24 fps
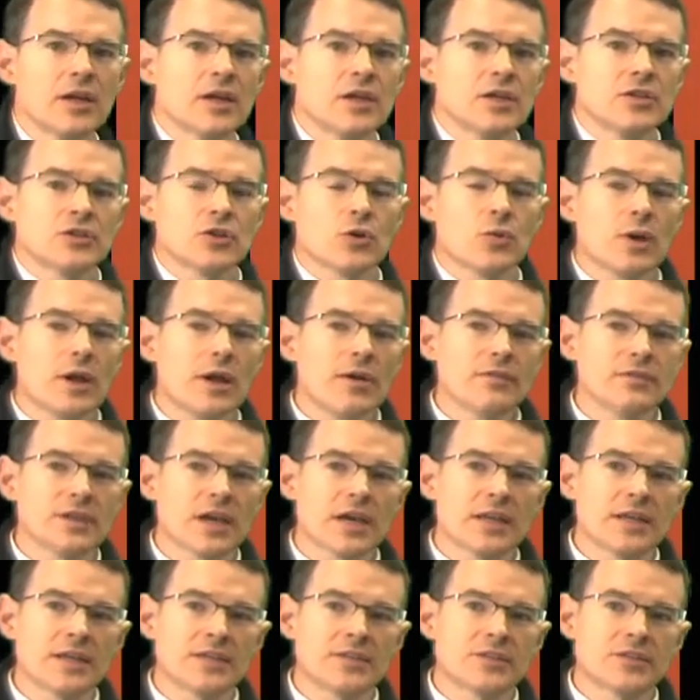So what I've
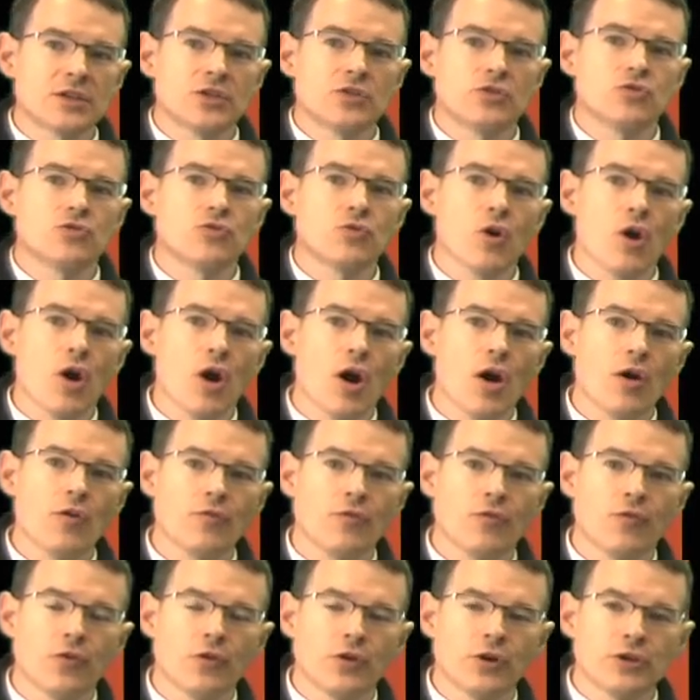done is to draw
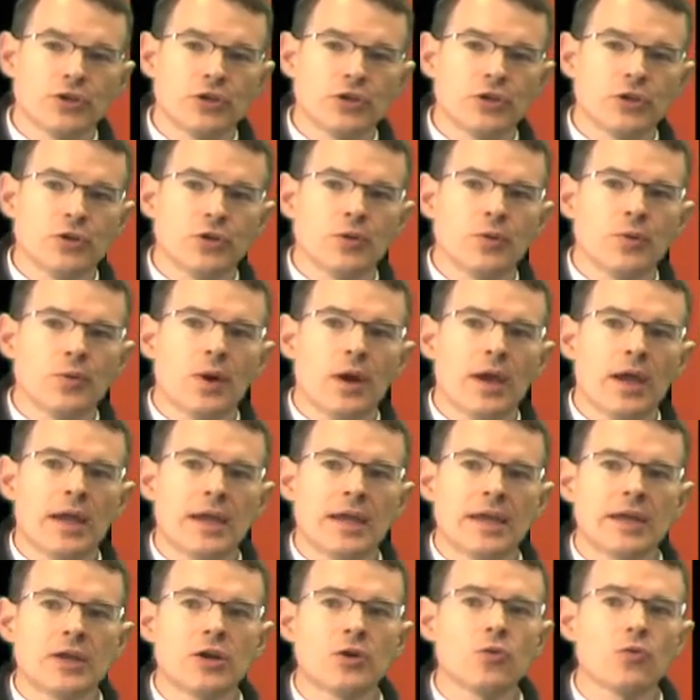for you
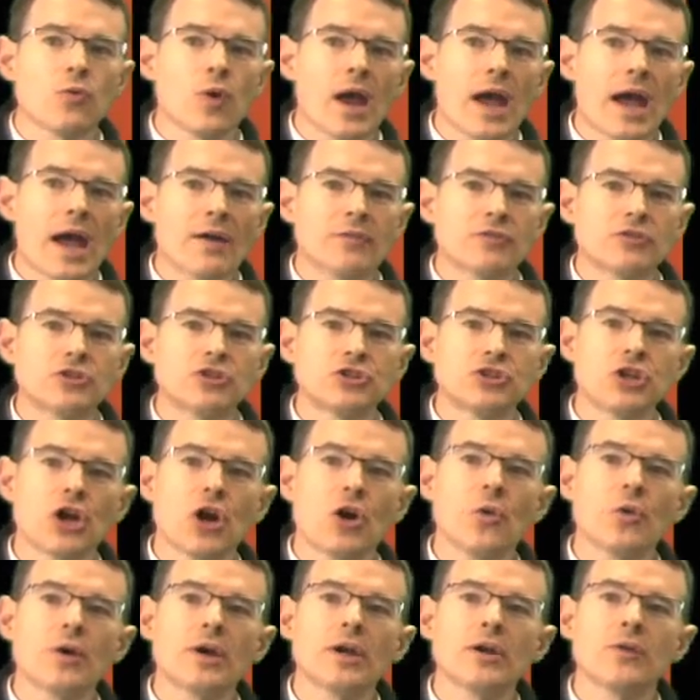a graph
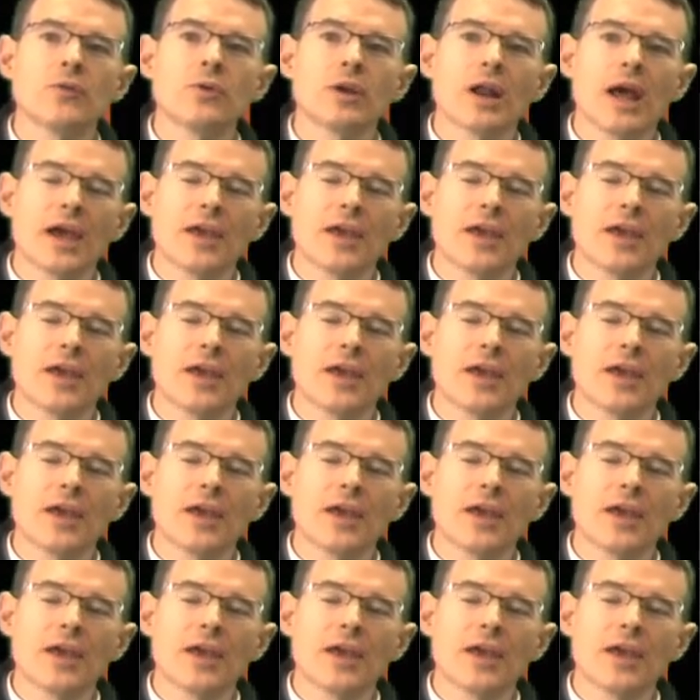showing what I